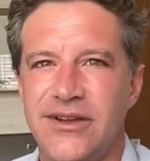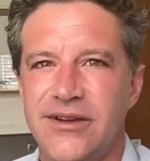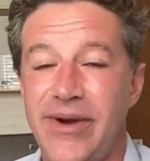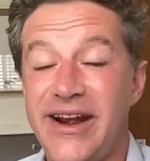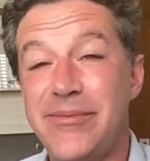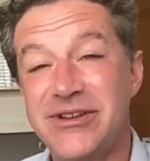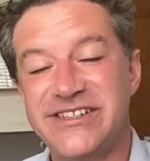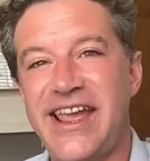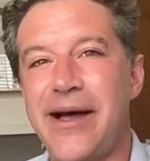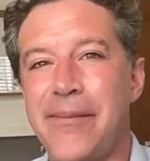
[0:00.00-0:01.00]
My name is
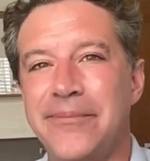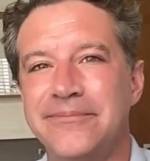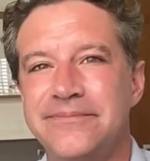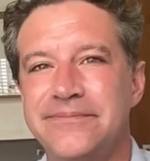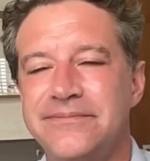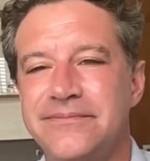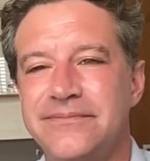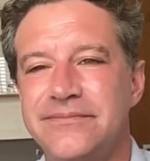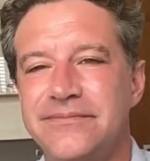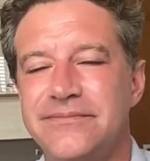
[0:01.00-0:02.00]
Sam.
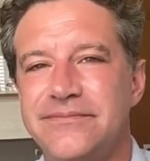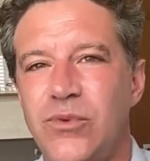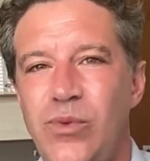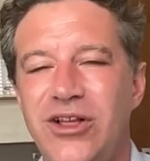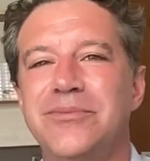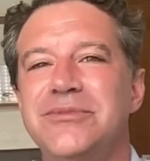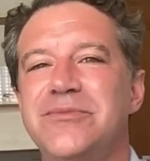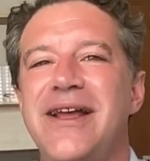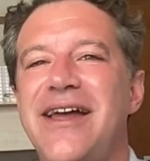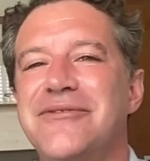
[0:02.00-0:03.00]
Welcome to
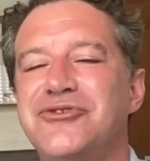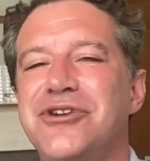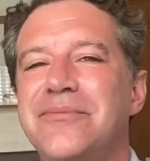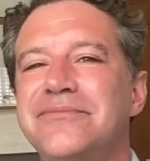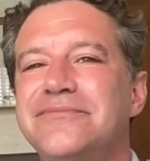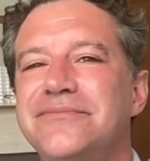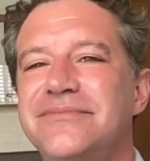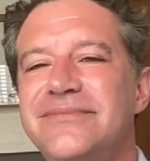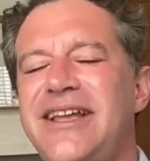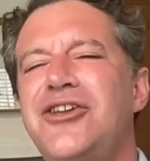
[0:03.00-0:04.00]
my live stream.
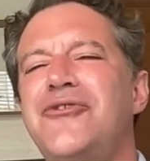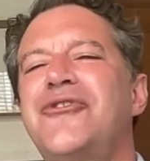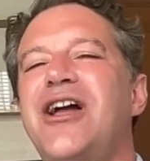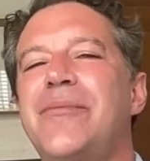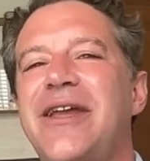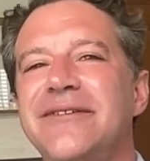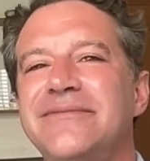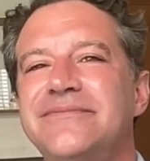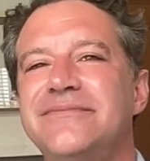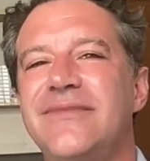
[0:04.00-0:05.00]
Thank you for coming.
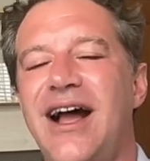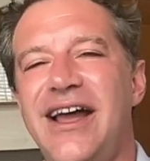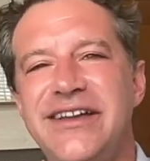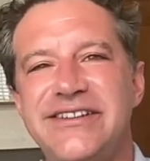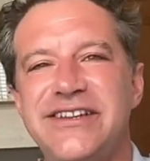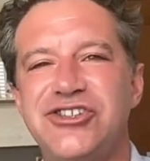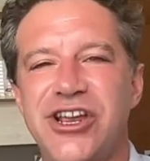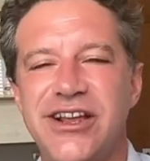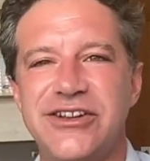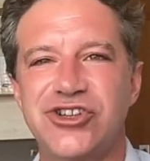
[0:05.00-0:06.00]
I teach
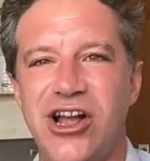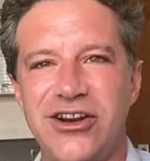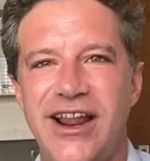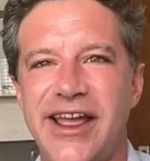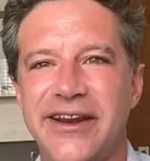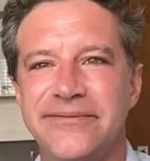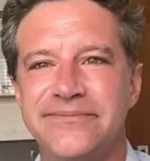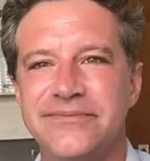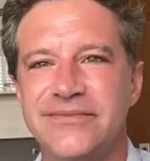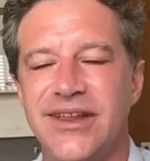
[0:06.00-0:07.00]
English online.
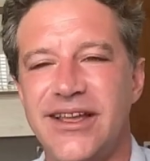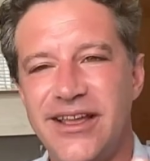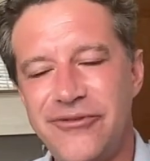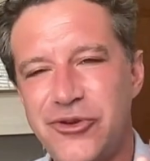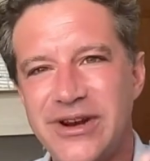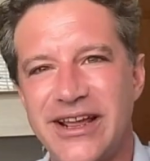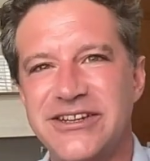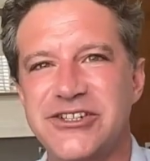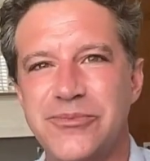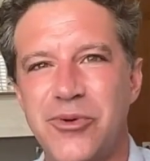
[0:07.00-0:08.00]
If you would like
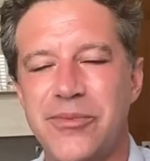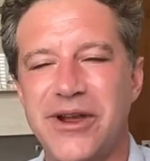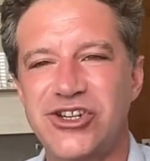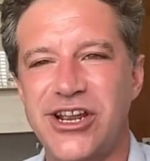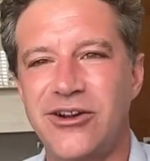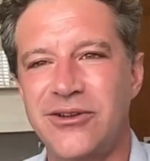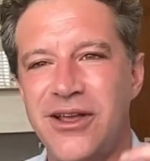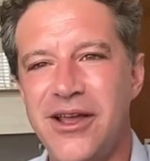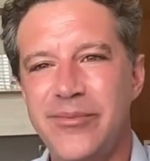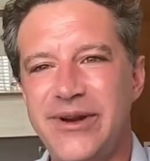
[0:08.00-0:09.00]
to support my channel,
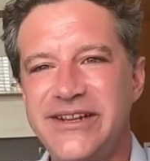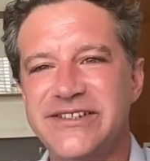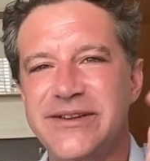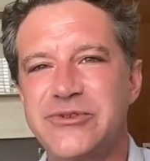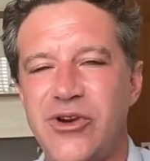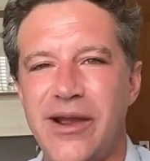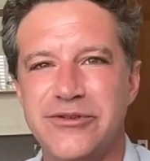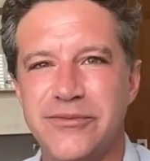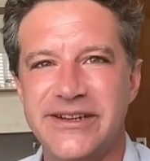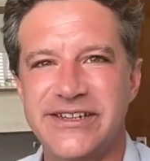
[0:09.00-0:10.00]
please subscribe
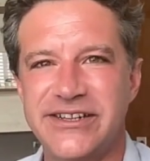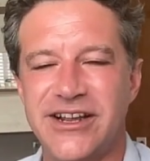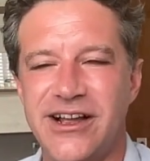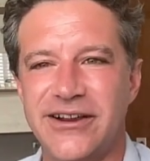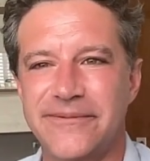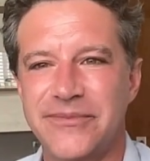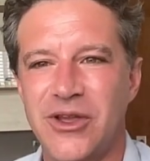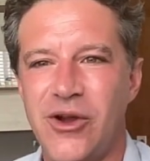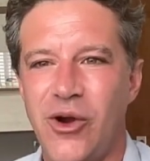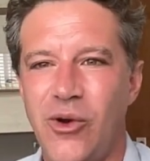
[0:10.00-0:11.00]
to my TikTok
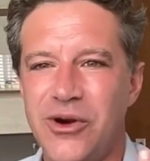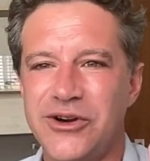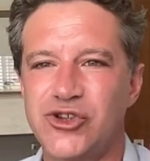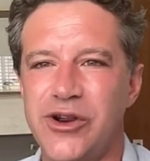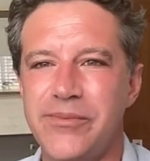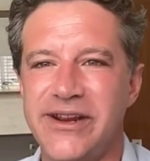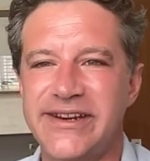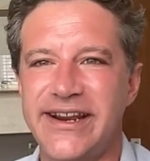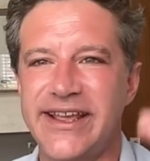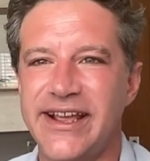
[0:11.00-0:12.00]
or join my
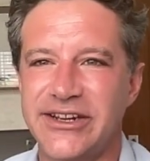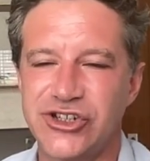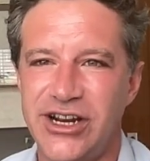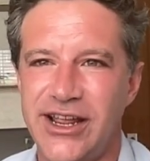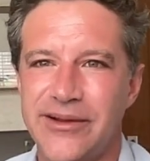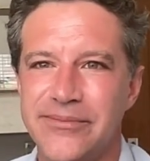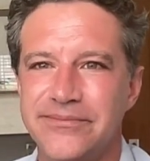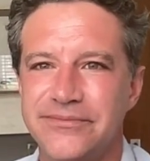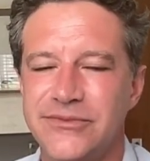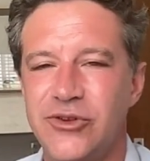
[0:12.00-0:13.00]
daily English club.
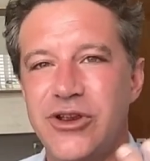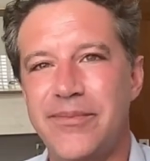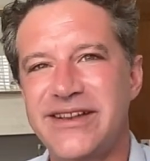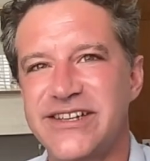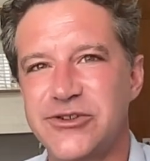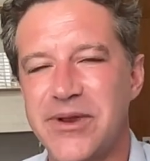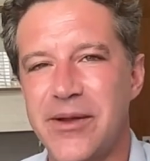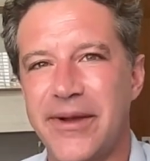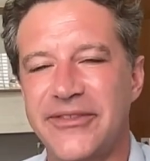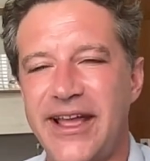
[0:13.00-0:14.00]
You can message me
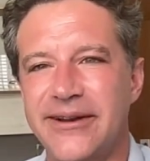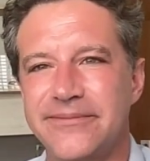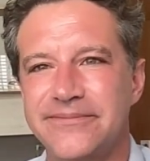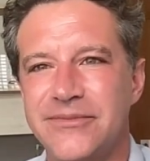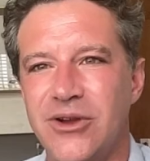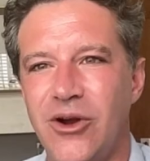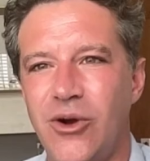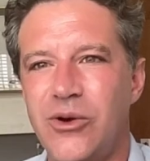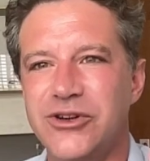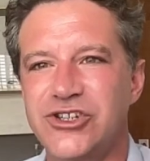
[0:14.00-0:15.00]
about that
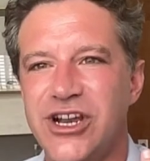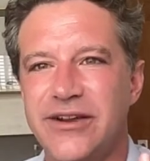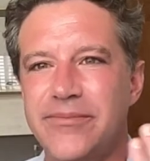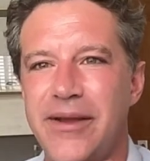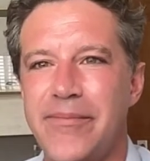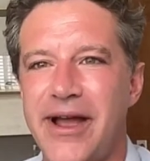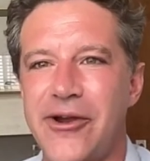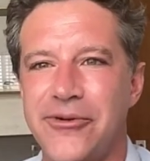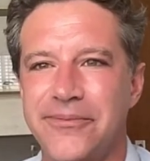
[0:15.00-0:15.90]
or check my bio.